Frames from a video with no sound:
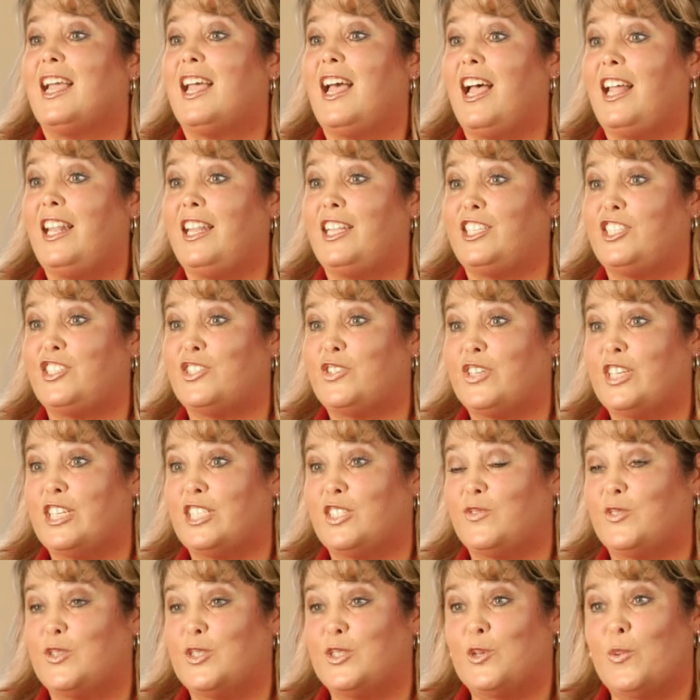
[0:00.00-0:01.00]
College
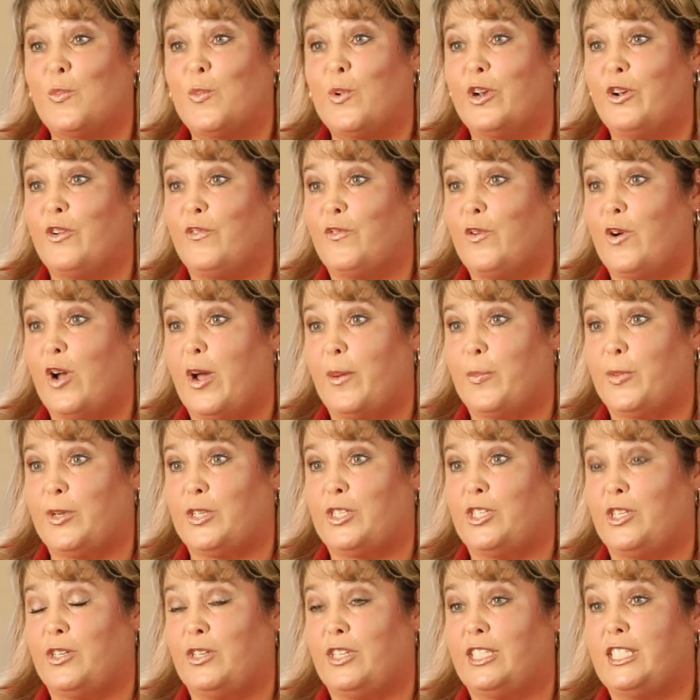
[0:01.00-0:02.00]
transfer is a wonderful
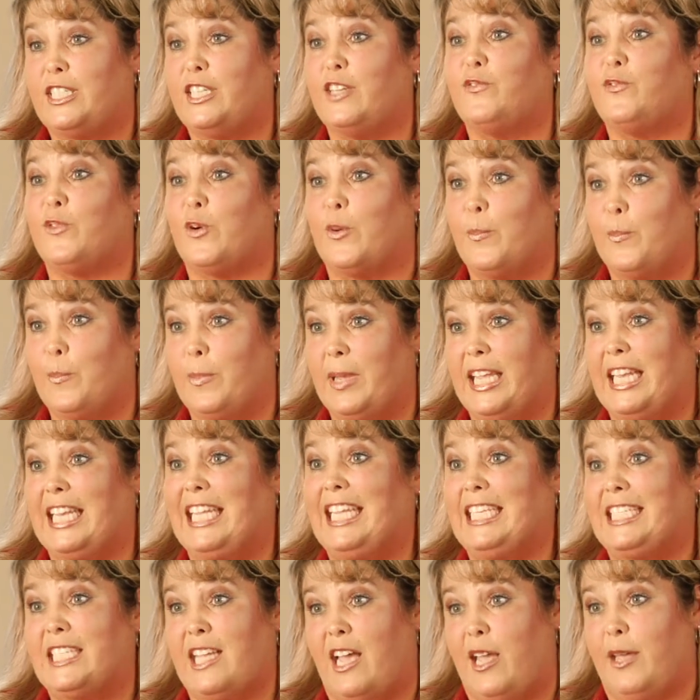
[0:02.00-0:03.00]
opportunity for
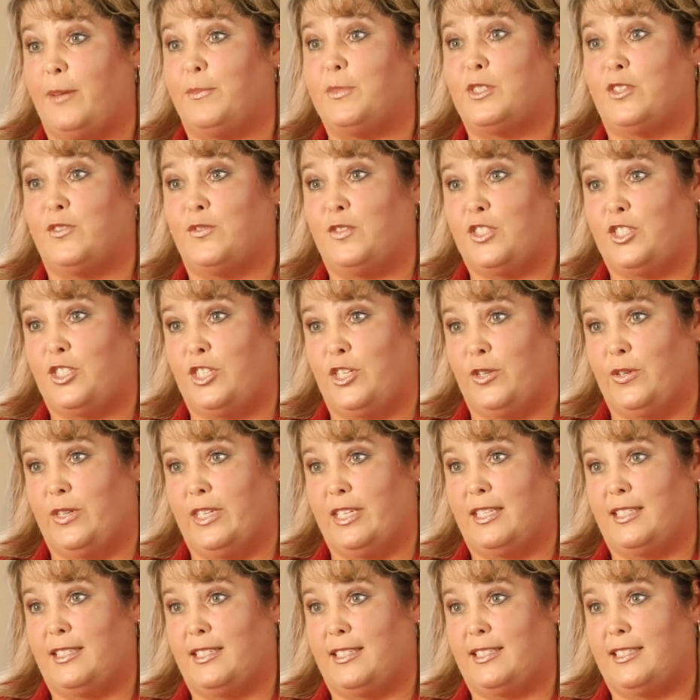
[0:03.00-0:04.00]
many types of
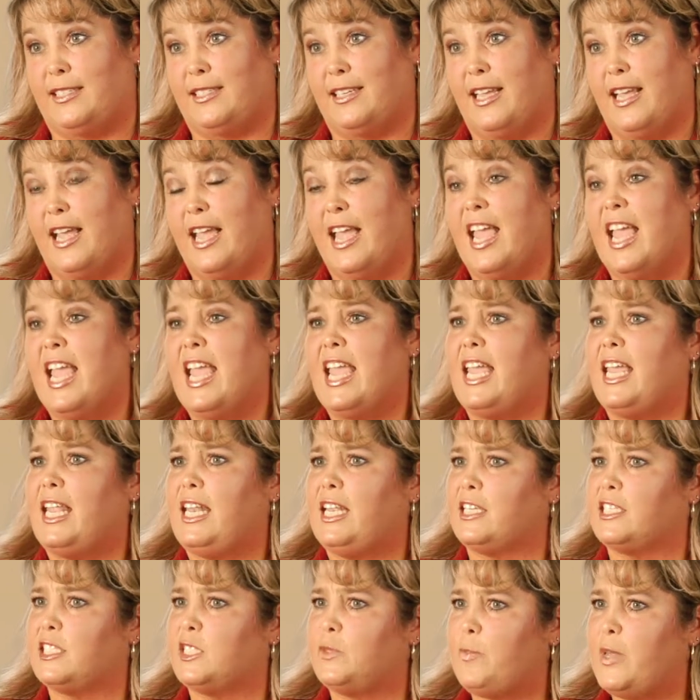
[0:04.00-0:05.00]
students.
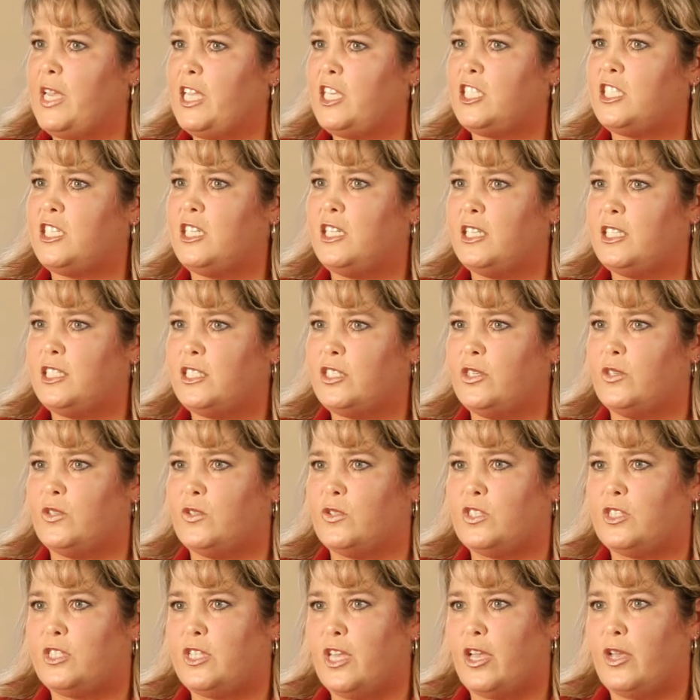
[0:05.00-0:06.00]
It especially
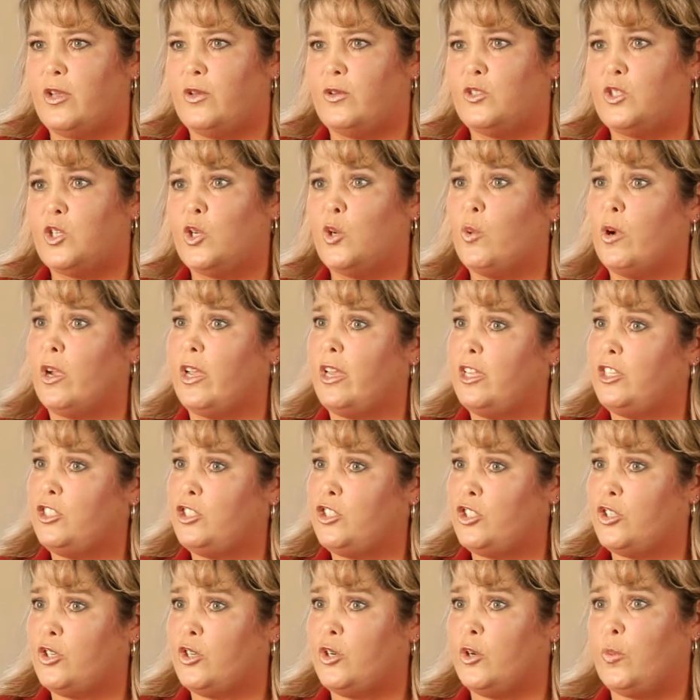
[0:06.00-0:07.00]
suits those who are
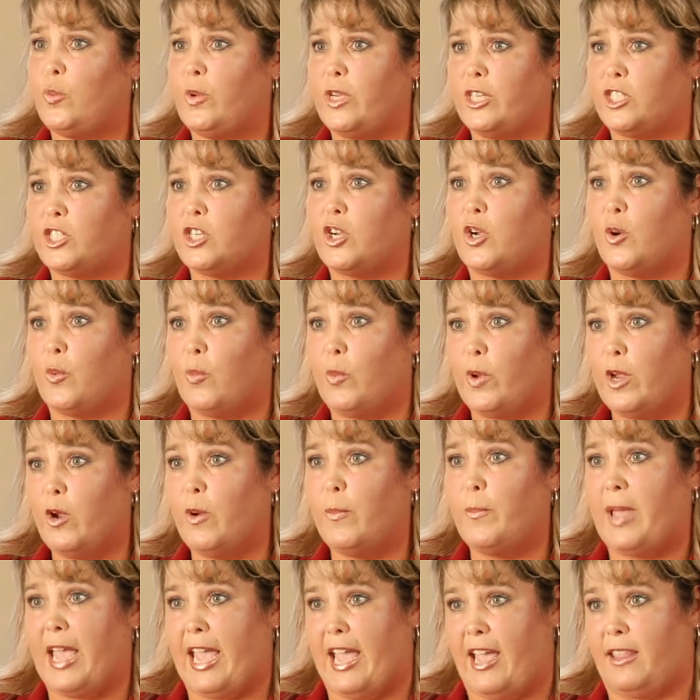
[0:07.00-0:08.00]
unsure which
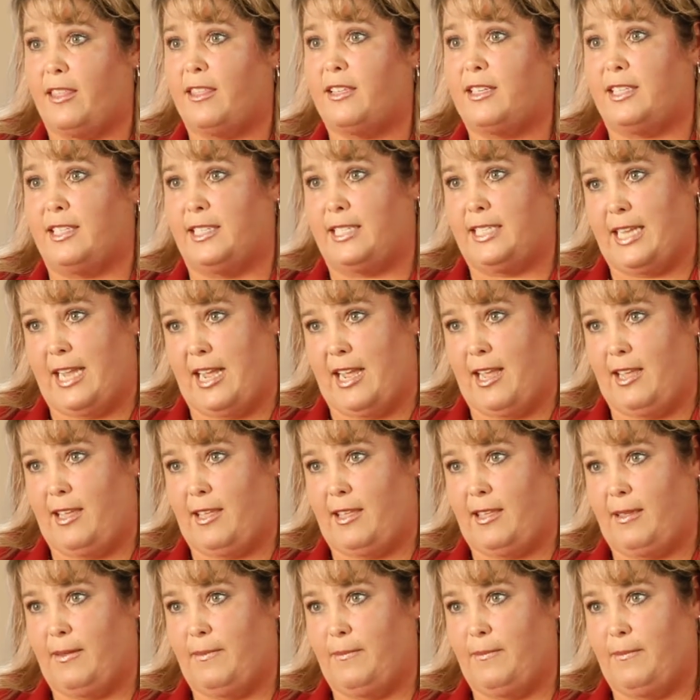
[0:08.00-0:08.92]
career path to take.